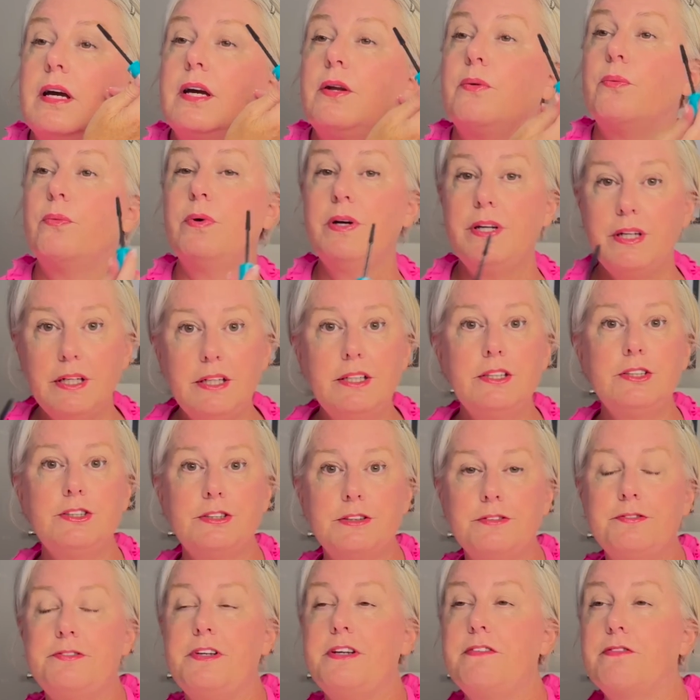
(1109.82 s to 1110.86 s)
And what is
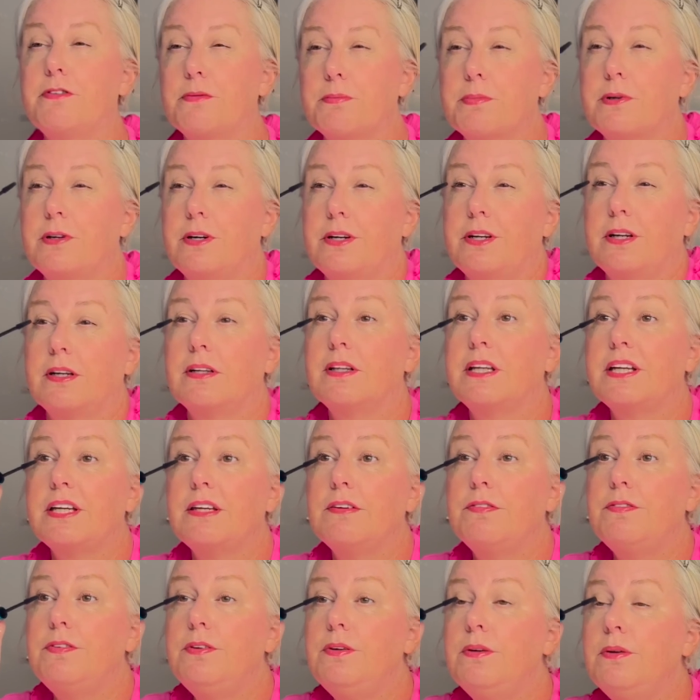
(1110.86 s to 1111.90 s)
your favorite product? Like
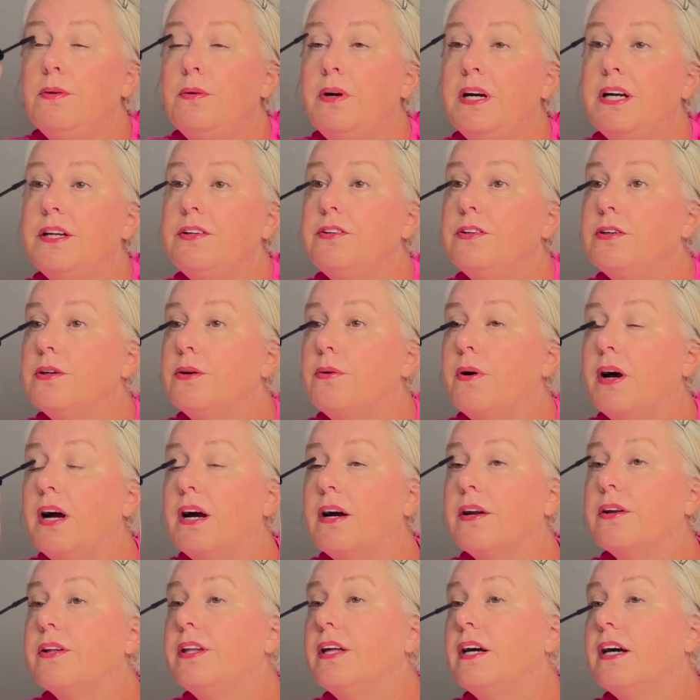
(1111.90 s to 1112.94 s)
if you had to go
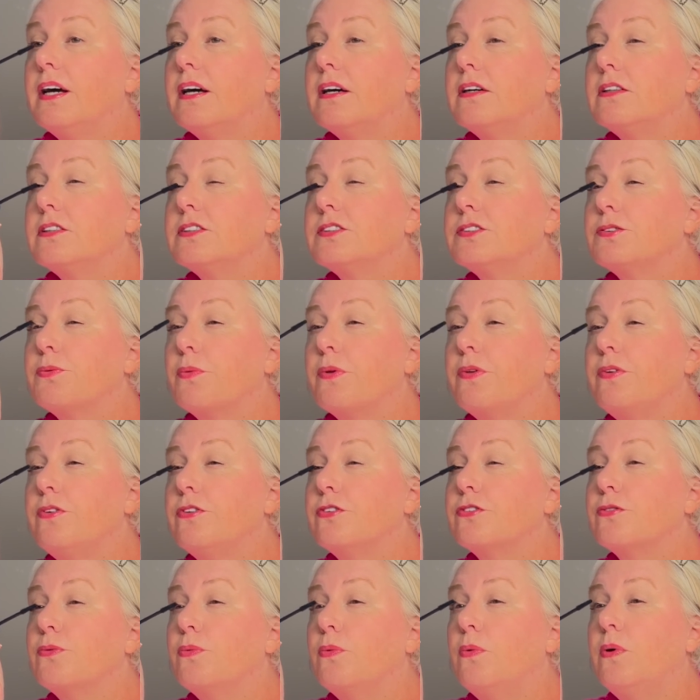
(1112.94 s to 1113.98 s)
out of the house with
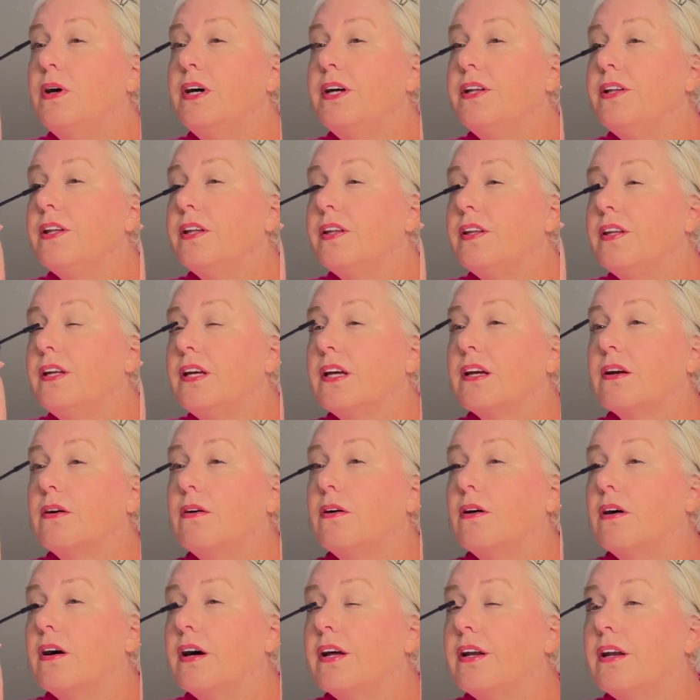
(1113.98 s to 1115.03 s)
just one thing
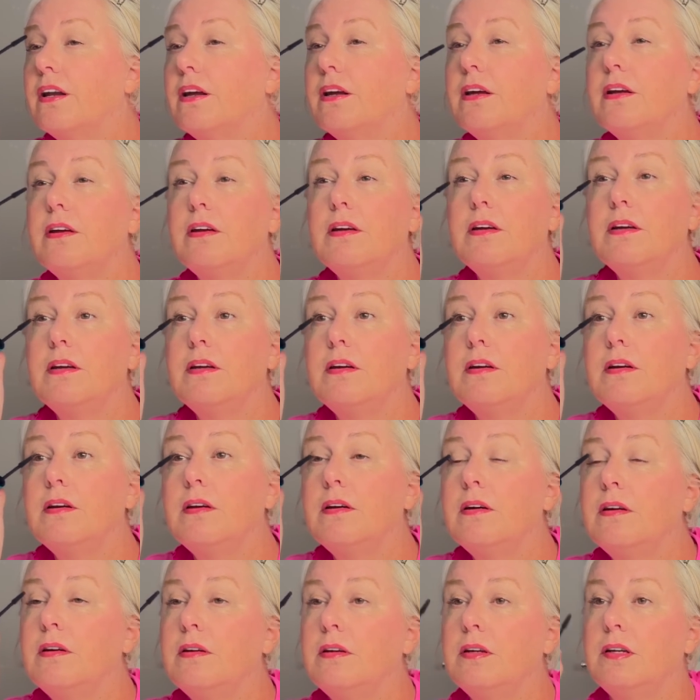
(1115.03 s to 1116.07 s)
on,
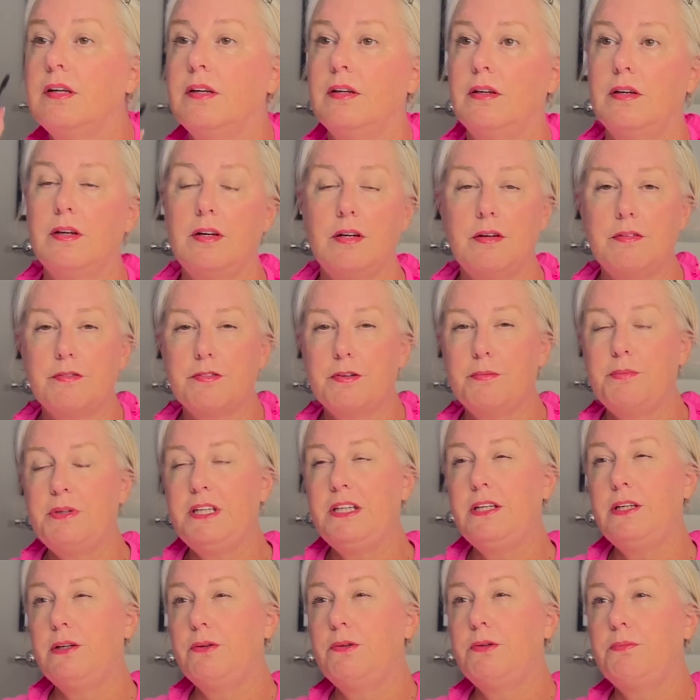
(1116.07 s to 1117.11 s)
for
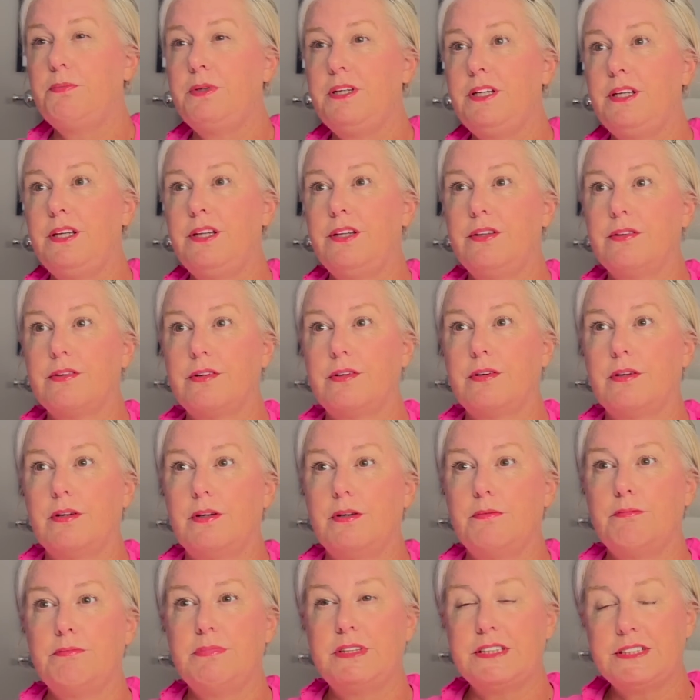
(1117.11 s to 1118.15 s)
me, it would be either
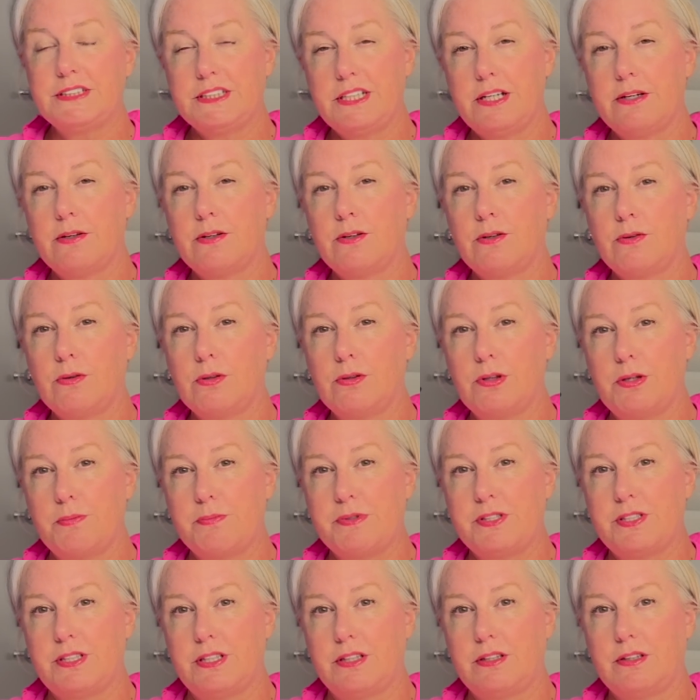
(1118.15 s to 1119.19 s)
mascara or
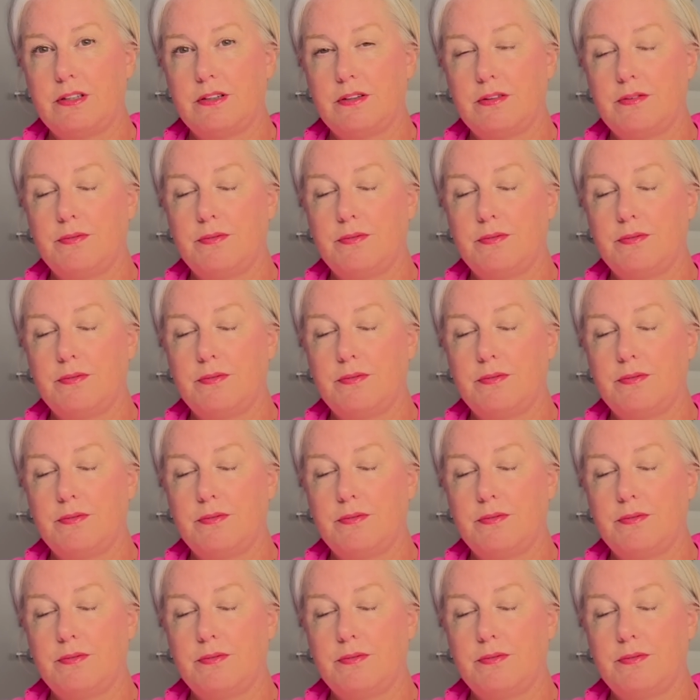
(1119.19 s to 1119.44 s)
lipstick.